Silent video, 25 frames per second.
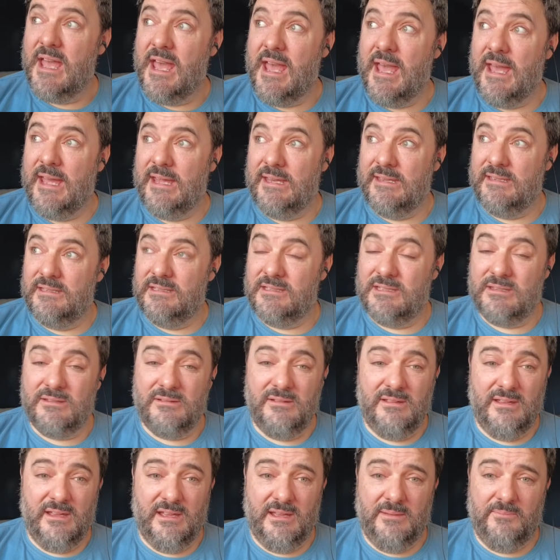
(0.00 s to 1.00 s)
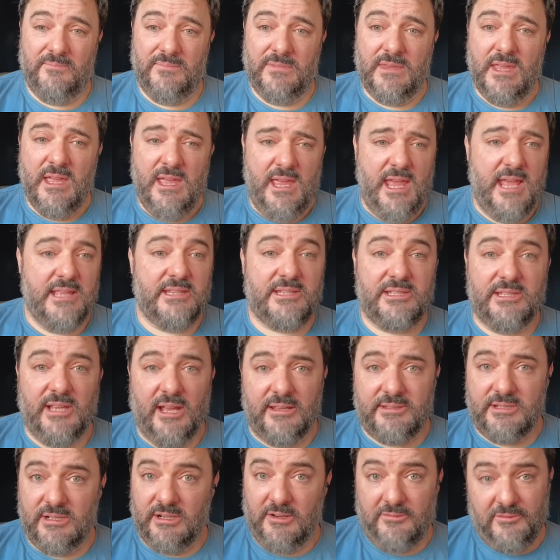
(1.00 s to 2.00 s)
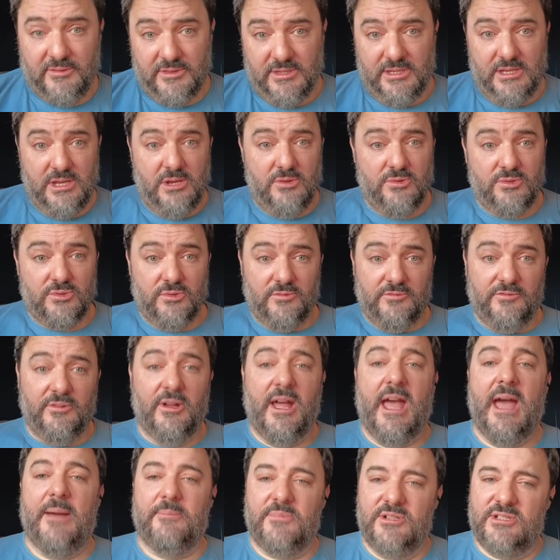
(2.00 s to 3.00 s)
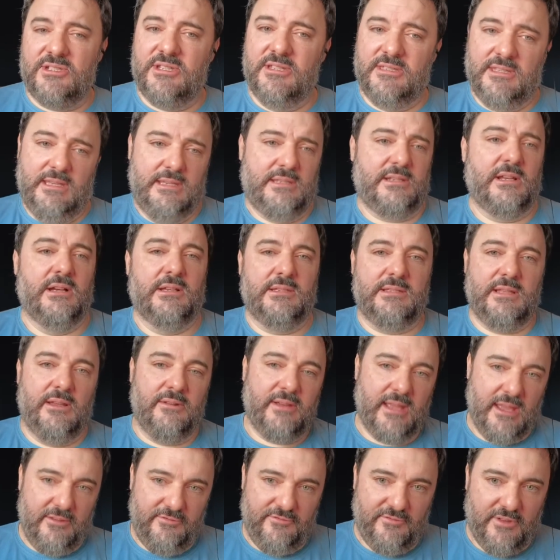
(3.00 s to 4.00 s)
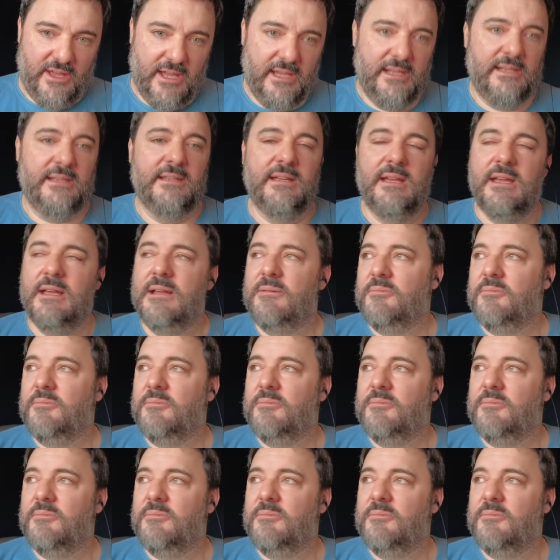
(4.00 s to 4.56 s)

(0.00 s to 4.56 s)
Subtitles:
and it started off on the usual foot. How much does this cost? Okay, fine.